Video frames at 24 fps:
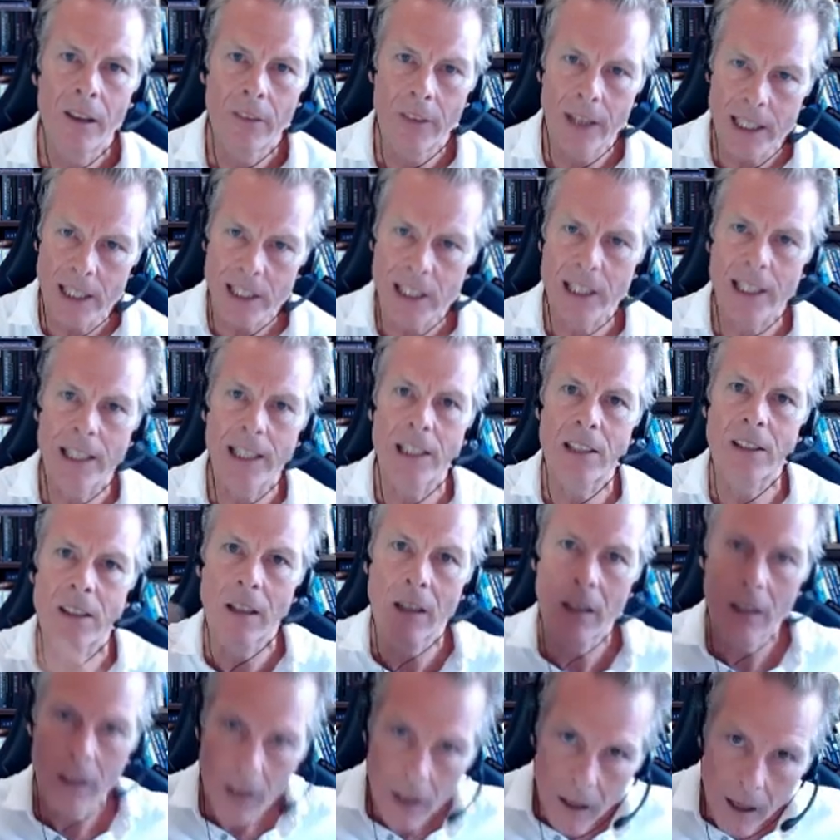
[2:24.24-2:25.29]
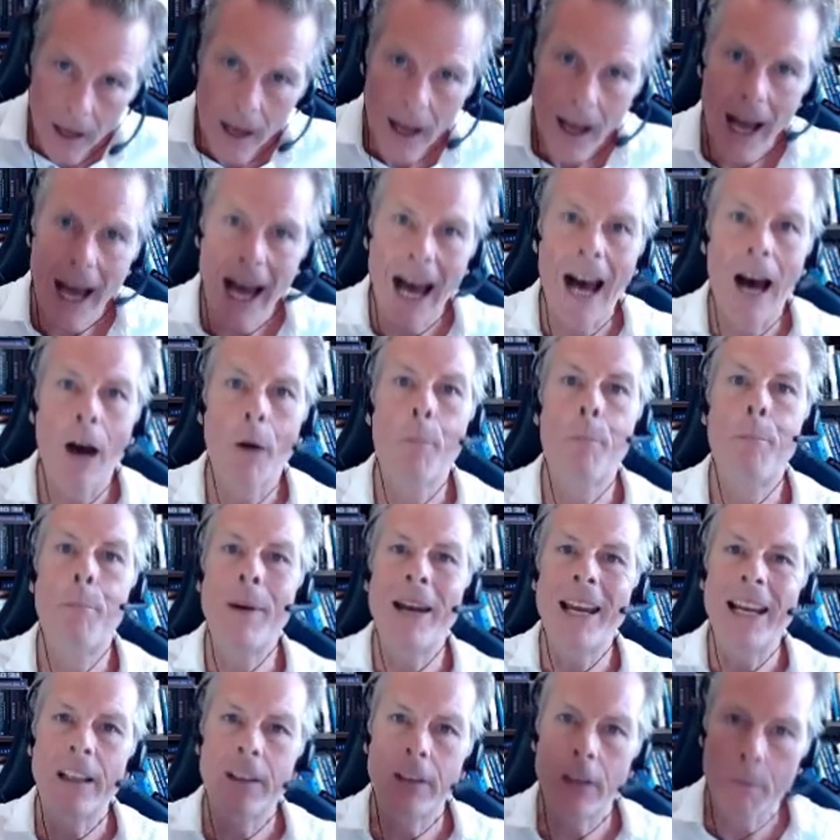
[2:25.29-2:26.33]
This is how
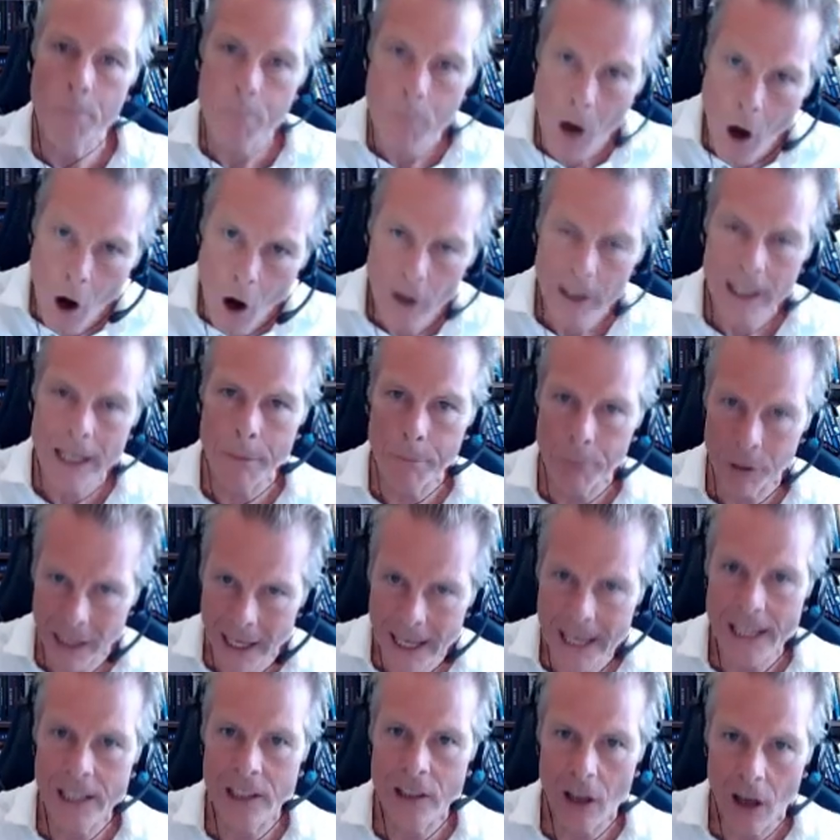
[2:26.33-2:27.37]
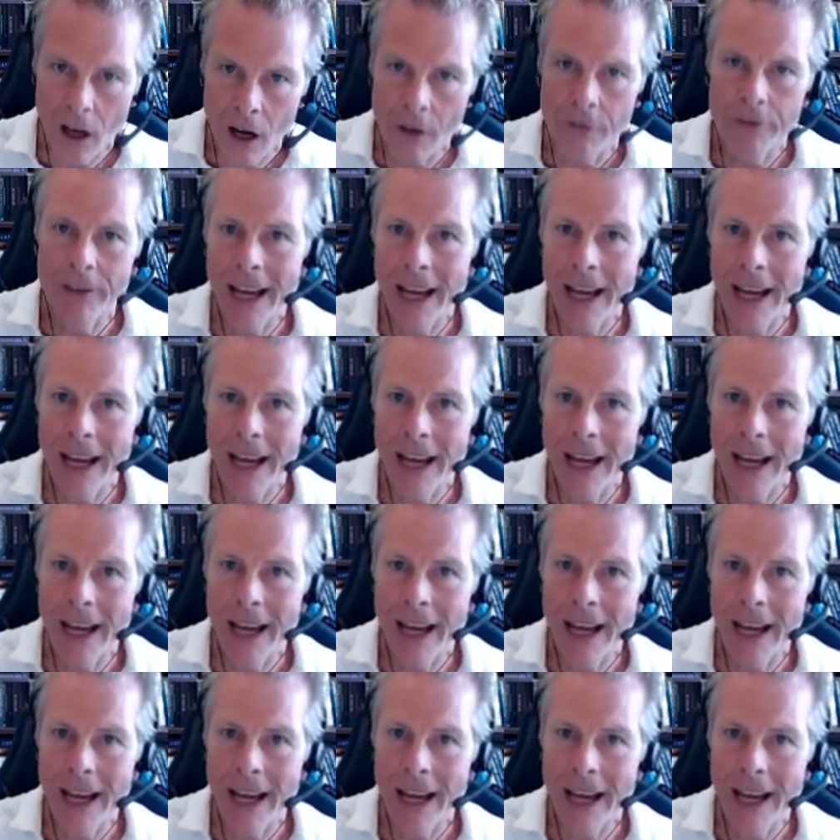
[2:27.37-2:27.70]
big the marketplace of